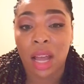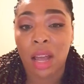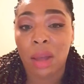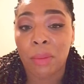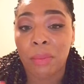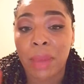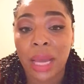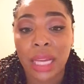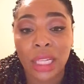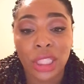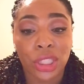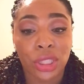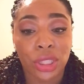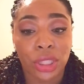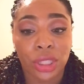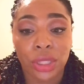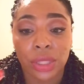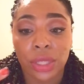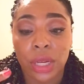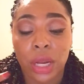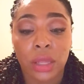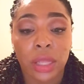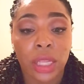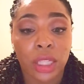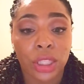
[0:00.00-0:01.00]
Make sure you
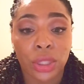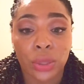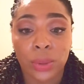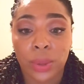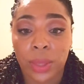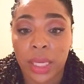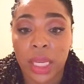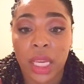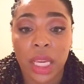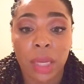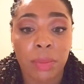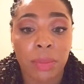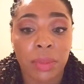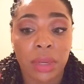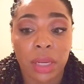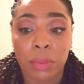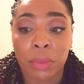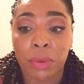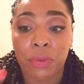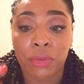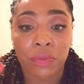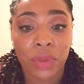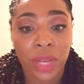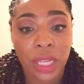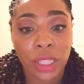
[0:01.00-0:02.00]
know that you are keeping it
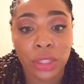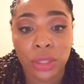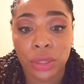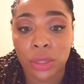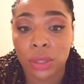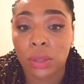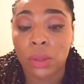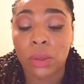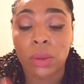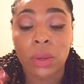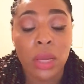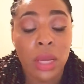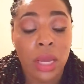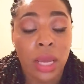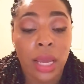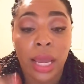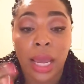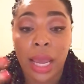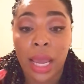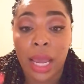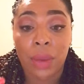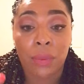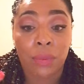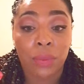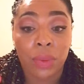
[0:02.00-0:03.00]
professional
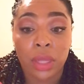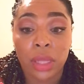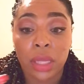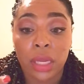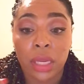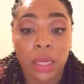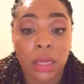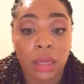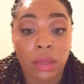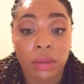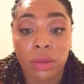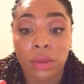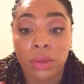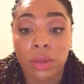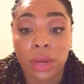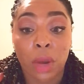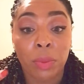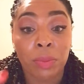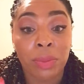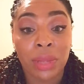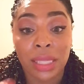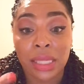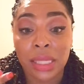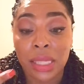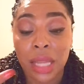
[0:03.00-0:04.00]
and really, you know,
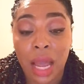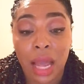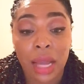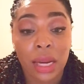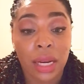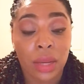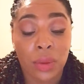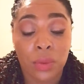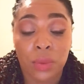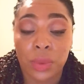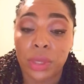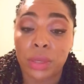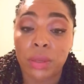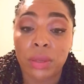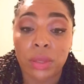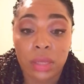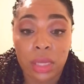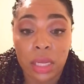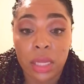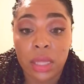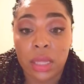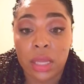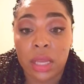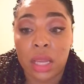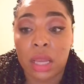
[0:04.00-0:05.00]
platonic when you
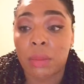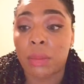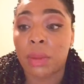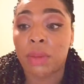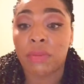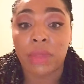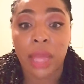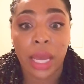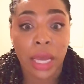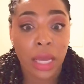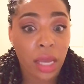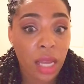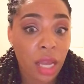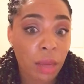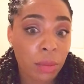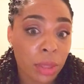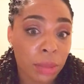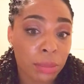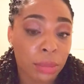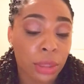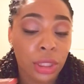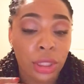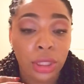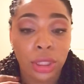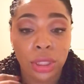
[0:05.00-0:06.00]
see them. If they come
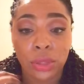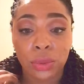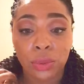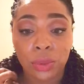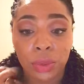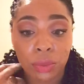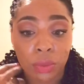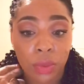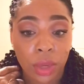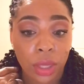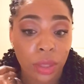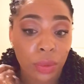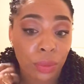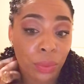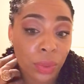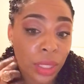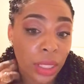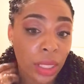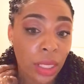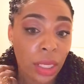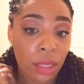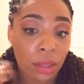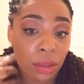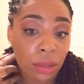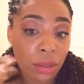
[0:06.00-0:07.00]
up to you and want to
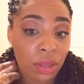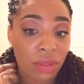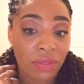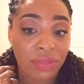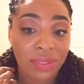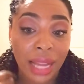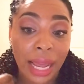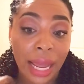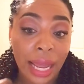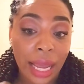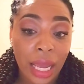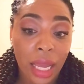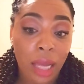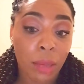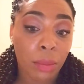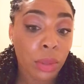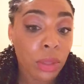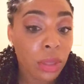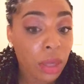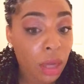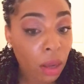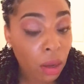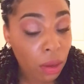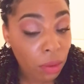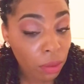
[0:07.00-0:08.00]
rekindle the flame, you
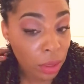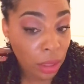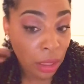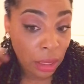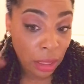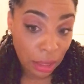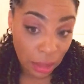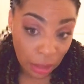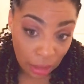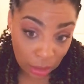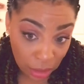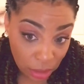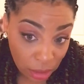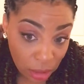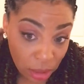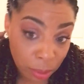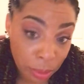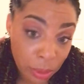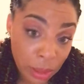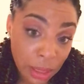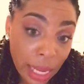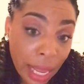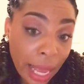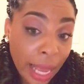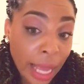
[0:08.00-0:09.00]
know, just
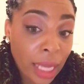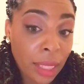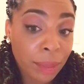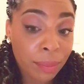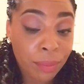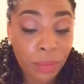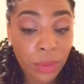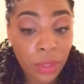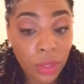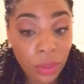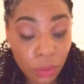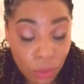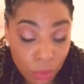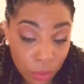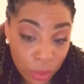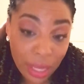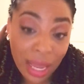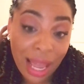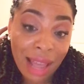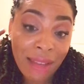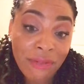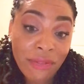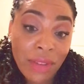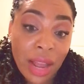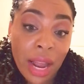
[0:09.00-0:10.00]
be like, we
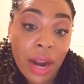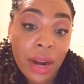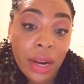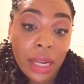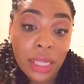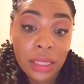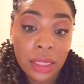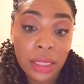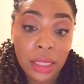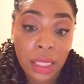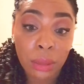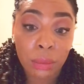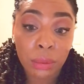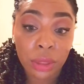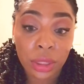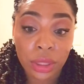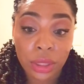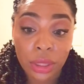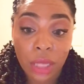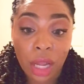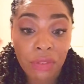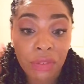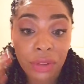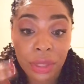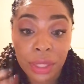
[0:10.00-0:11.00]
got fire
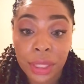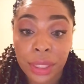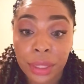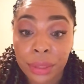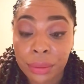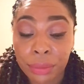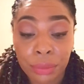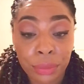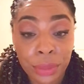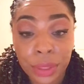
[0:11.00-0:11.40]
extinguishers over here.